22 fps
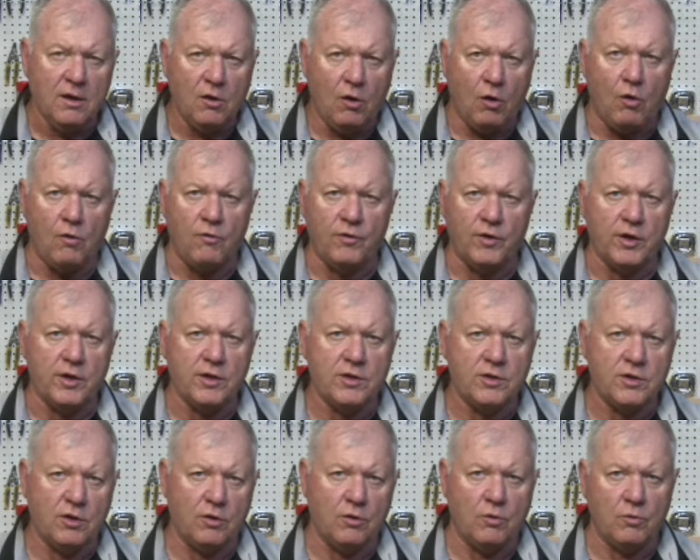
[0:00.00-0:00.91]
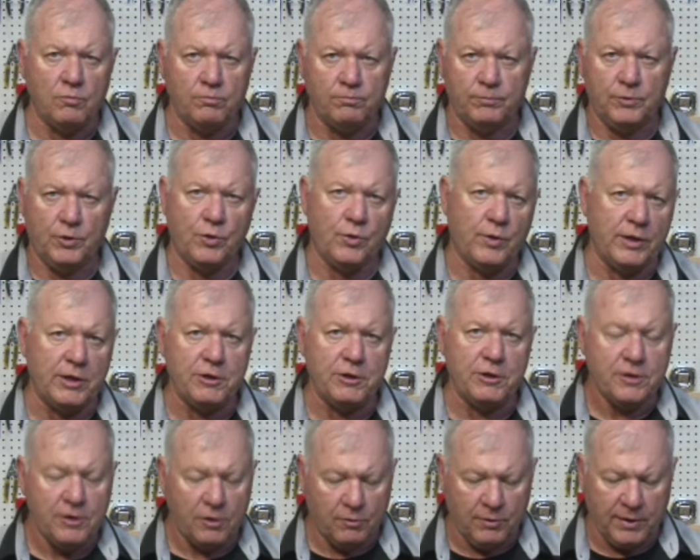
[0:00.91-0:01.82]
over it, so
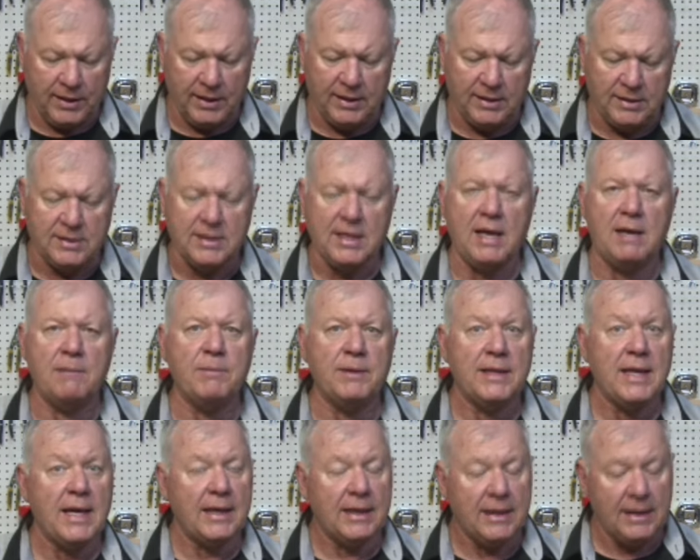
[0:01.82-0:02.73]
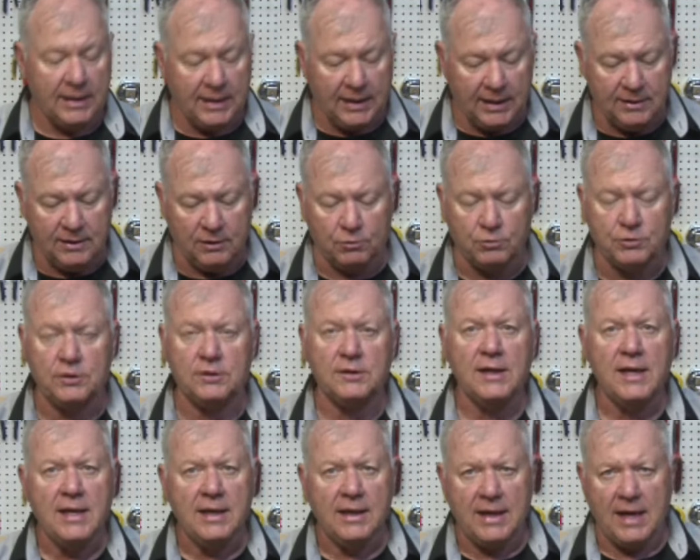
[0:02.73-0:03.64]
critters don't get inside, but that can get those
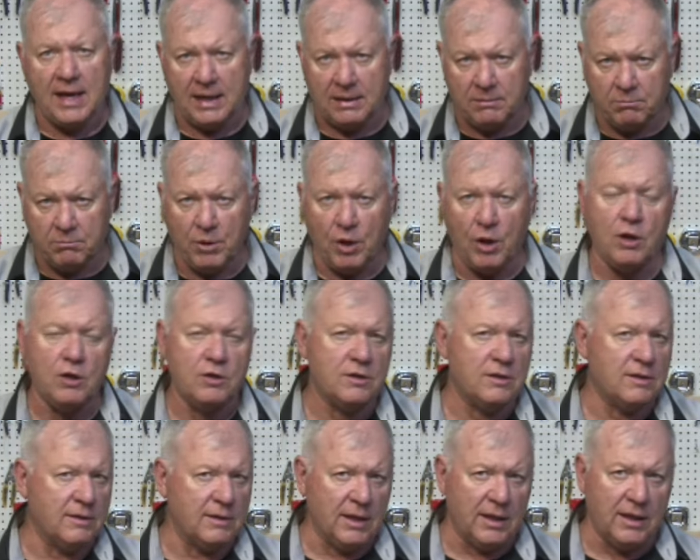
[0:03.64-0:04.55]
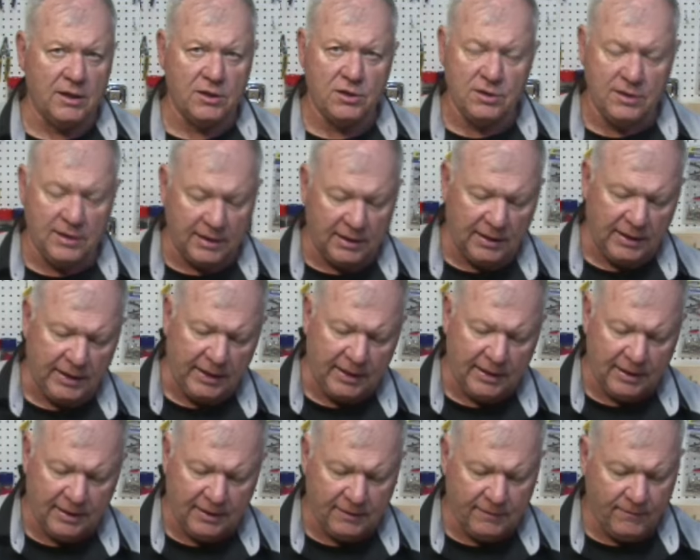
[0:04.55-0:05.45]
cotton balls and dust and
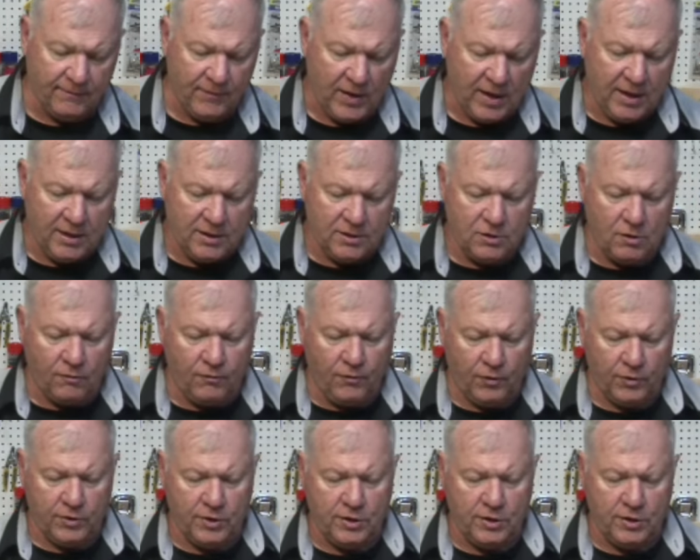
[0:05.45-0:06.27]
lint and so forth.